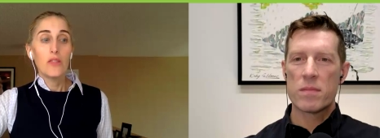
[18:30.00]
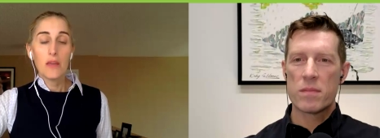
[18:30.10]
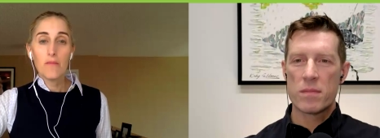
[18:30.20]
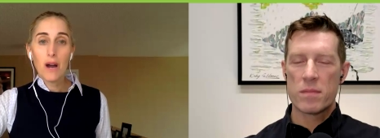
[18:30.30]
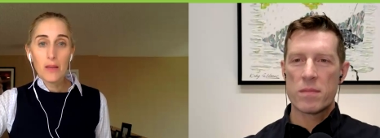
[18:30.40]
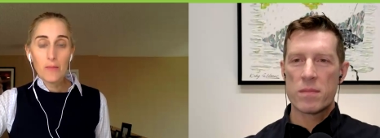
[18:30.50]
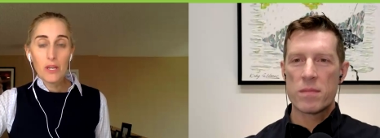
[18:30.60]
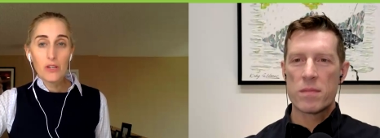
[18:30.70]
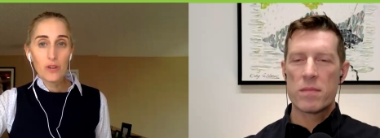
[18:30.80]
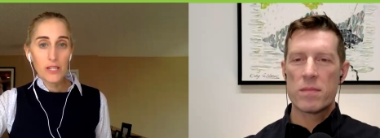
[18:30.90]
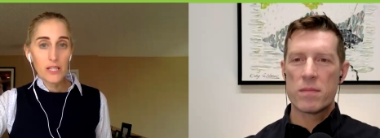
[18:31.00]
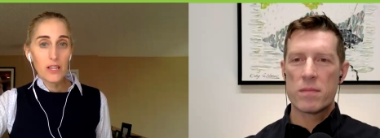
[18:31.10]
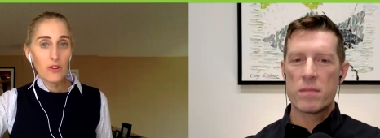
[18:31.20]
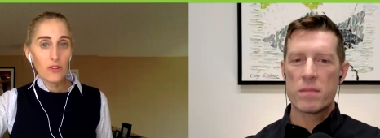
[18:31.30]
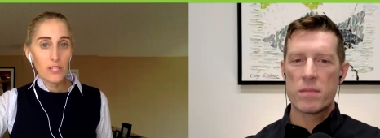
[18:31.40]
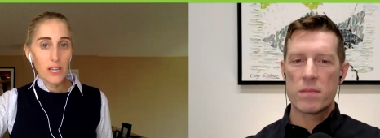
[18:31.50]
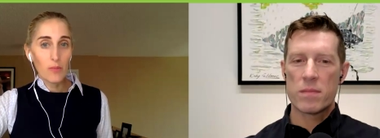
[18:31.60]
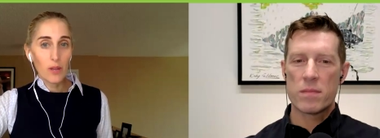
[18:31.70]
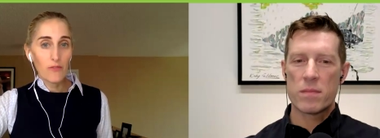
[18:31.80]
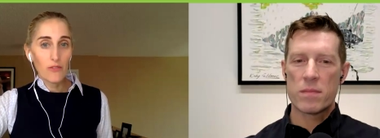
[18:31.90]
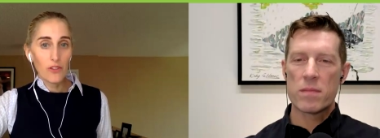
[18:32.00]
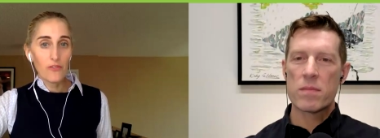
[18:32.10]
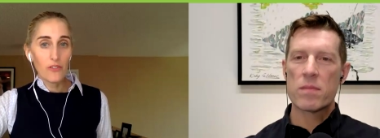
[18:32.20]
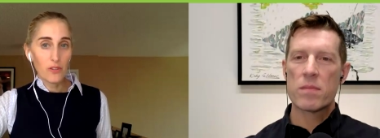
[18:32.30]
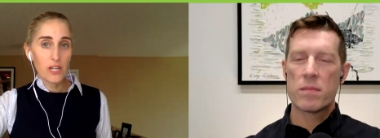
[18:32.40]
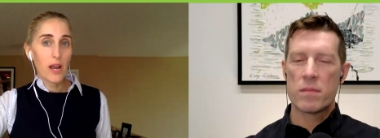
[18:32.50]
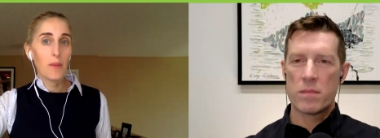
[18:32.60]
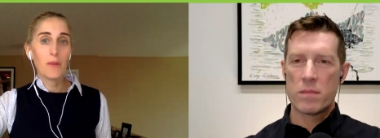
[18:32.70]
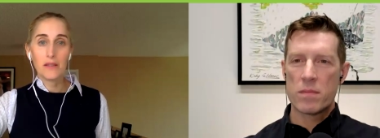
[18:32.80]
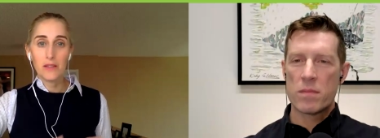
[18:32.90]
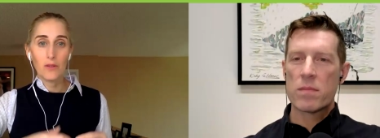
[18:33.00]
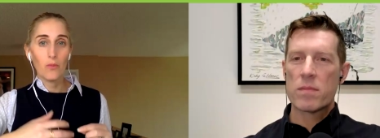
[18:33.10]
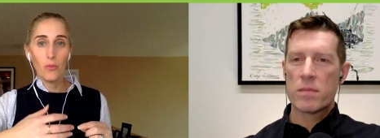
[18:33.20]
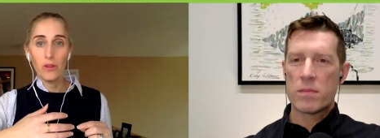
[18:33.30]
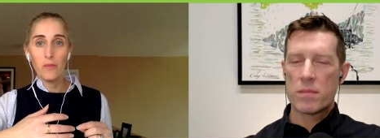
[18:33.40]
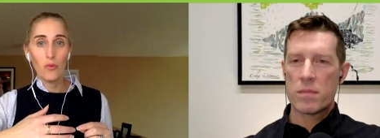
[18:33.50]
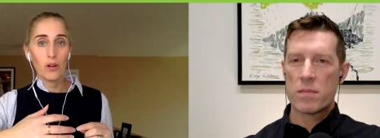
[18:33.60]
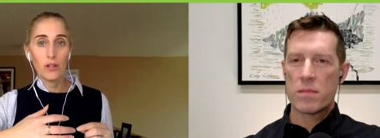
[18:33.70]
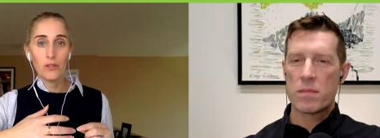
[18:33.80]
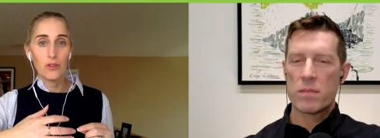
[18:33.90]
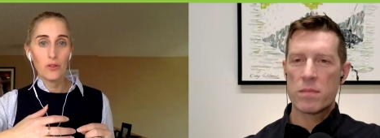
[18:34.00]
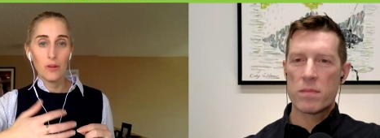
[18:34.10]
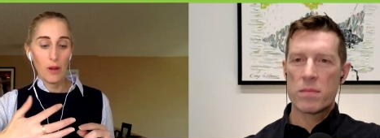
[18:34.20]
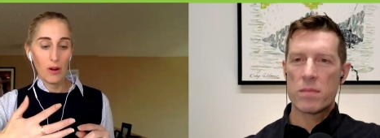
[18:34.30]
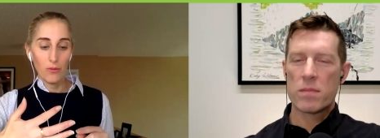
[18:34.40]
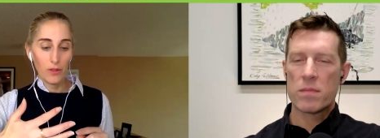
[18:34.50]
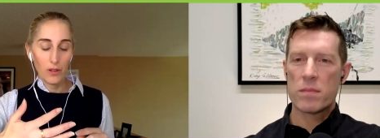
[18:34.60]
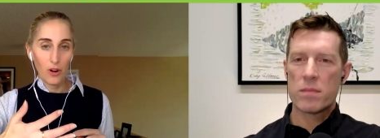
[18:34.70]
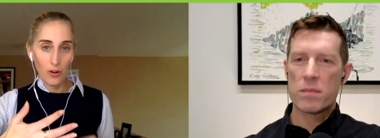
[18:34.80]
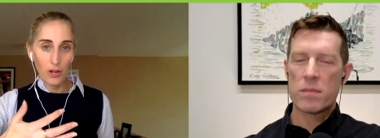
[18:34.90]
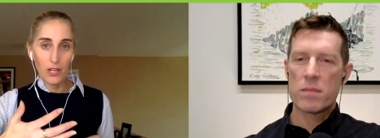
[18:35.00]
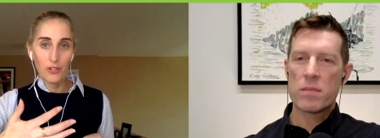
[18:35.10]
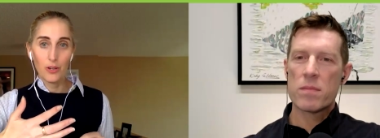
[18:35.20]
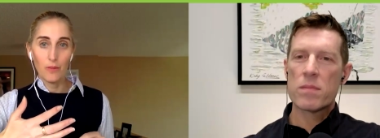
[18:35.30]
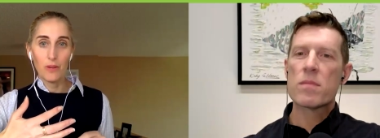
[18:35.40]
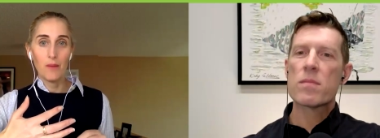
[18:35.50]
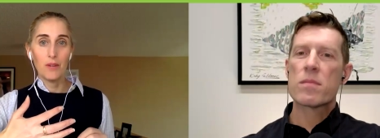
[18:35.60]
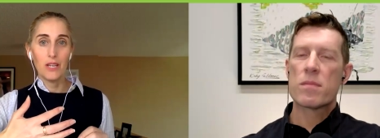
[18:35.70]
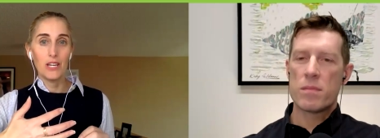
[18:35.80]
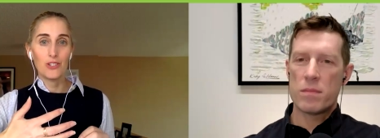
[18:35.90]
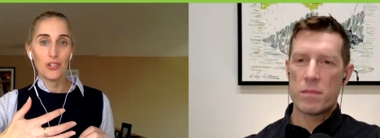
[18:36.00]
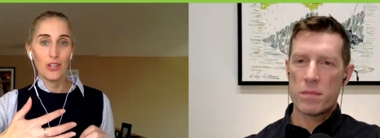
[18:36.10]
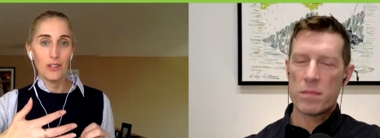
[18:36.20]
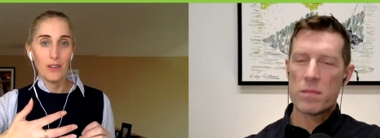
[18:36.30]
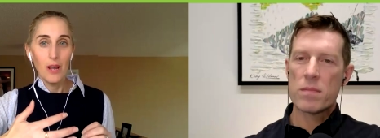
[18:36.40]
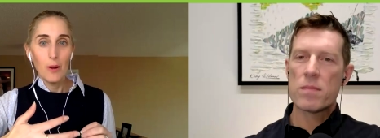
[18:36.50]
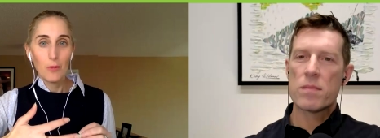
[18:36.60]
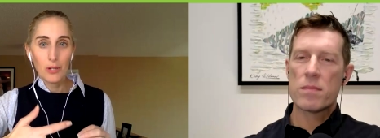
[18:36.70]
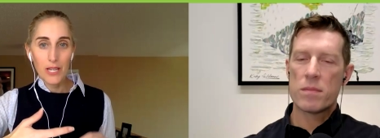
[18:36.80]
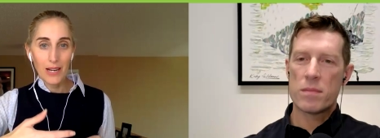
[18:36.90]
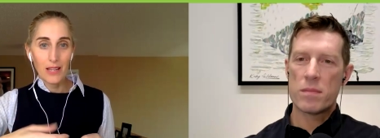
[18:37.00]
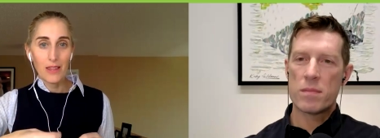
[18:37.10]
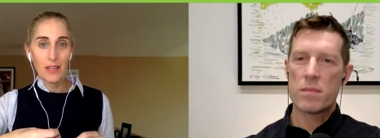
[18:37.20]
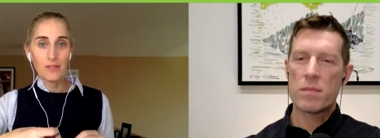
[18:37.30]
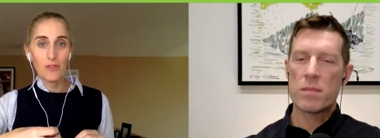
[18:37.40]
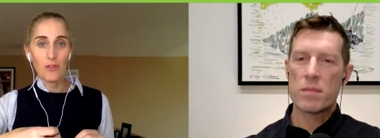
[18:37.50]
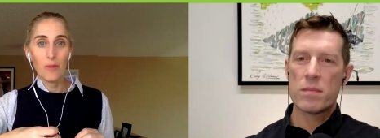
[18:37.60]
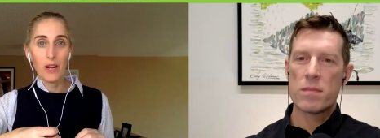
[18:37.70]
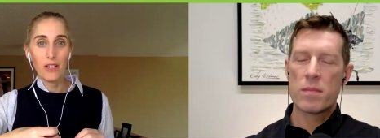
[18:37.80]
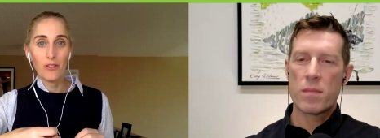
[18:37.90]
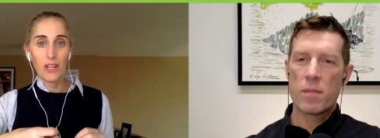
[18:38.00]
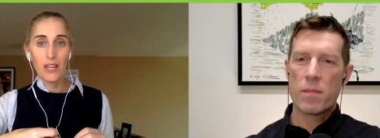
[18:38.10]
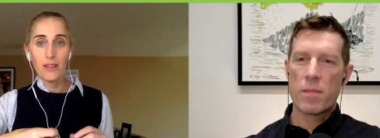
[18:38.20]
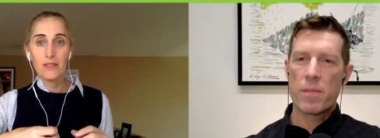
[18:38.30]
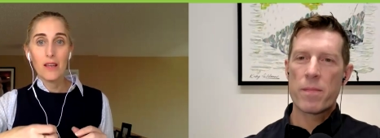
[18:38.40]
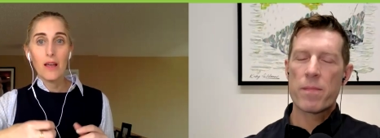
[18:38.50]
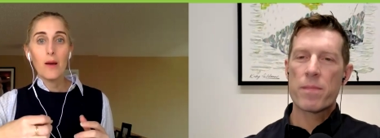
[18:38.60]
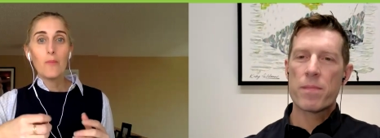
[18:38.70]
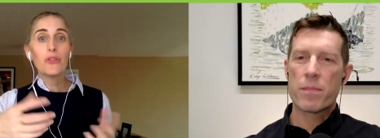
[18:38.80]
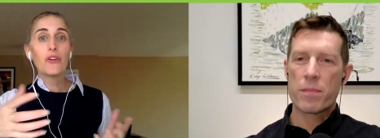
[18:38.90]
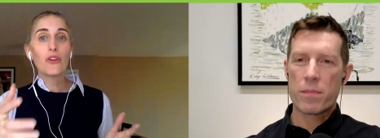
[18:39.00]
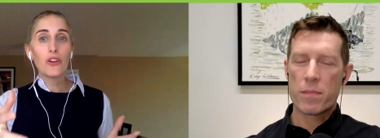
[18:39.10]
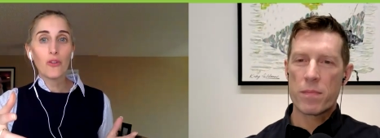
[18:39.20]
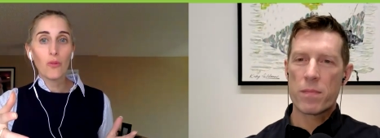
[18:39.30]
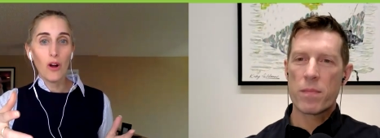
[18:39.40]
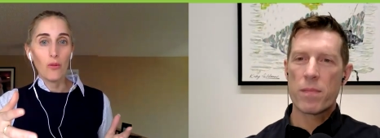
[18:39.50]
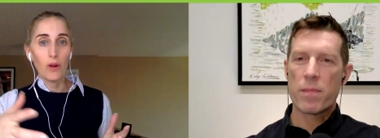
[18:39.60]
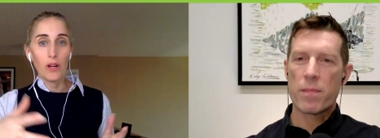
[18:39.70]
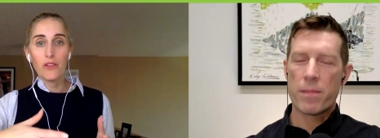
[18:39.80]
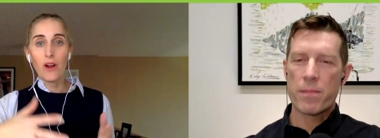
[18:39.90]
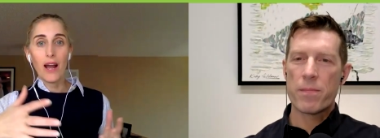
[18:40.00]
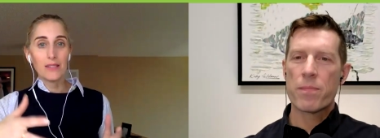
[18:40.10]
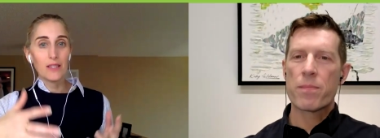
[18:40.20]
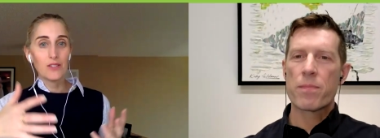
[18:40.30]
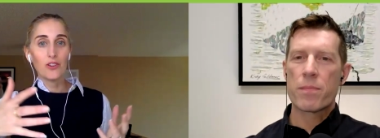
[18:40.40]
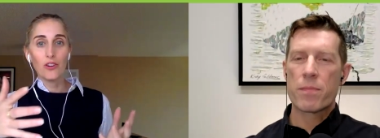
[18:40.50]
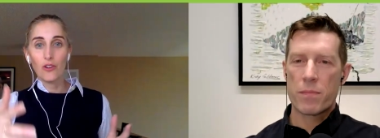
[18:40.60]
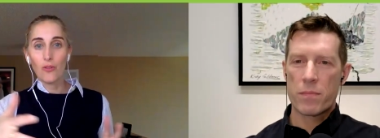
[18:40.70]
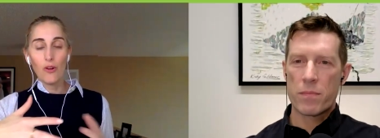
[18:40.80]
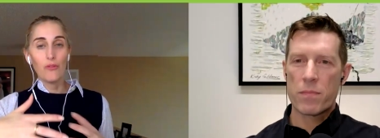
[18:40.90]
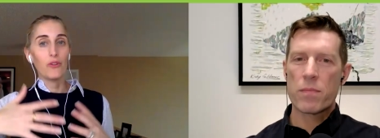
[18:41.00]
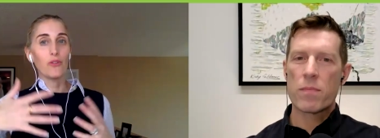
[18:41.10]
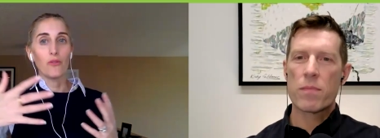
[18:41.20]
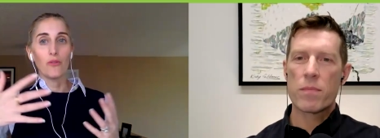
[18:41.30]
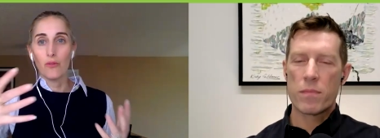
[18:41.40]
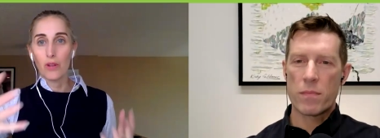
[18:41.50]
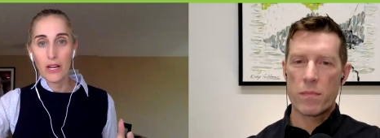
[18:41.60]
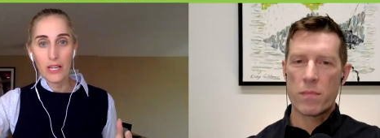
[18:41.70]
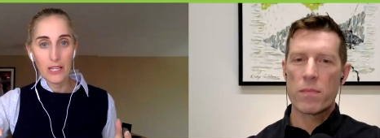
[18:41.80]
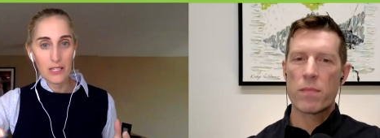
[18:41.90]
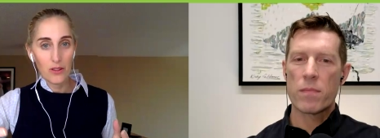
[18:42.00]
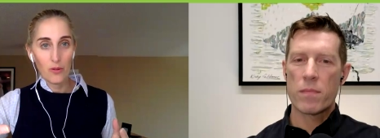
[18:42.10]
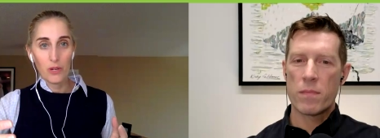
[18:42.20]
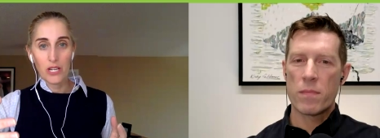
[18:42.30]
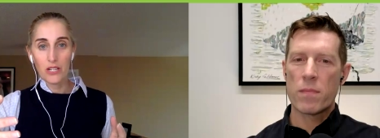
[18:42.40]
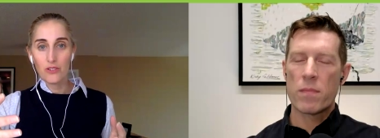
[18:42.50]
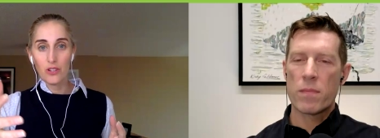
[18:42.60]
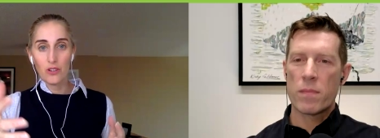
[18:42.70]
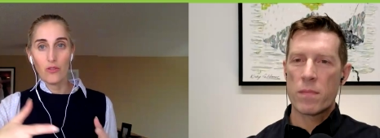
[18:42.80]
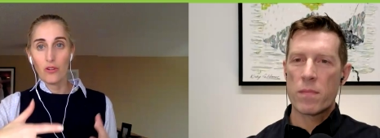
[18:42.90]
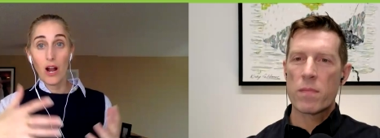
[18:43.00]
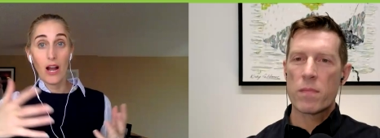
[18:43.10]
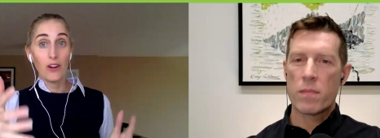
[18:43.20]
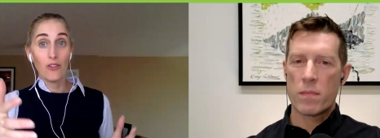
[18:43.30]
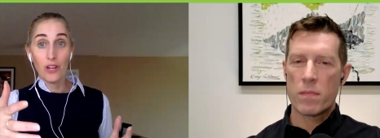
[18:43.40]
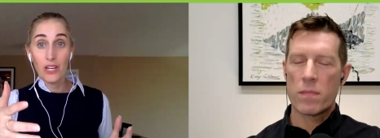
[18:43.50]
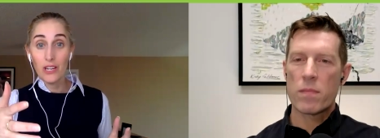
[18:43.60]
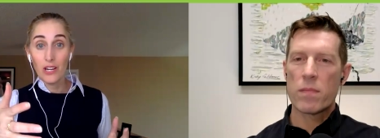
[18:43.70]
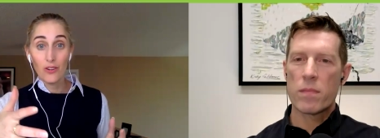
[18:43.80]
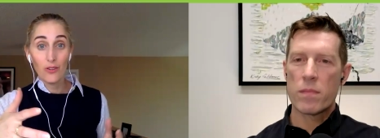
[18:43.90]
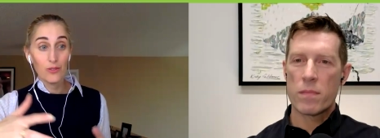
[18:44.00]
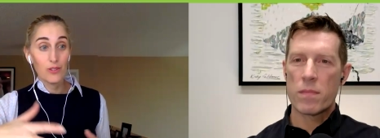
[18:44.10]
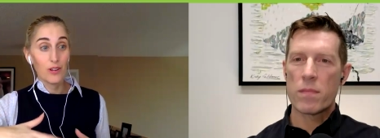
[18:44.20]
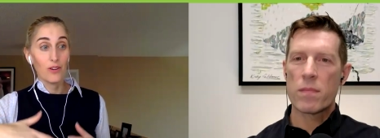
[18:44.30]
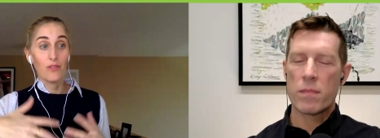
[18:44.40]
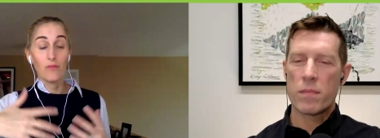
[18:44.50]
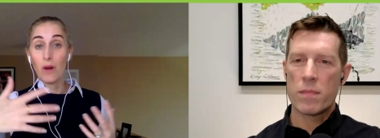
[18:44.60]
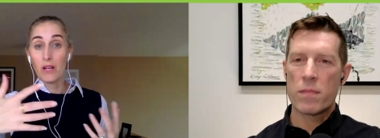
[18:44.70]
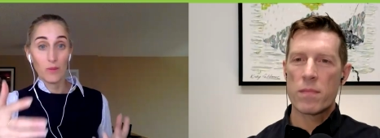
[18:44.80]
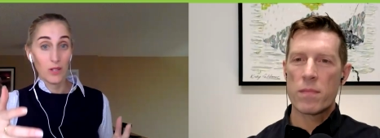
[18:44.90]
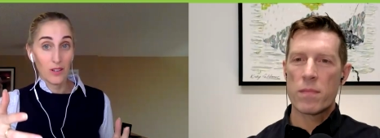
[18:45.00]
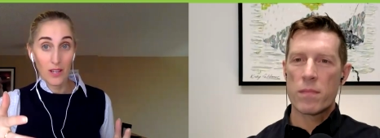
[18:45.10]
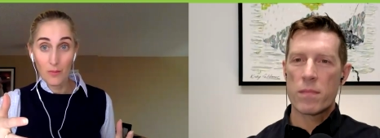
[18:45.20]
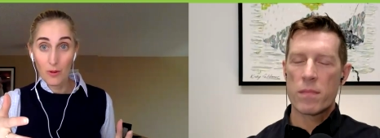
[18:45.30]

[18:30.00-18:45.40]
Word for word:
Speaker 1: they might be addressing their estate plan for the first time because they're really more concerned about the guardianship nomination and protecting things for their minor kids but they're going to grow, right? Their assets are going to grow. They're getting into their potential, you know, their high earning years. They're possibly going to get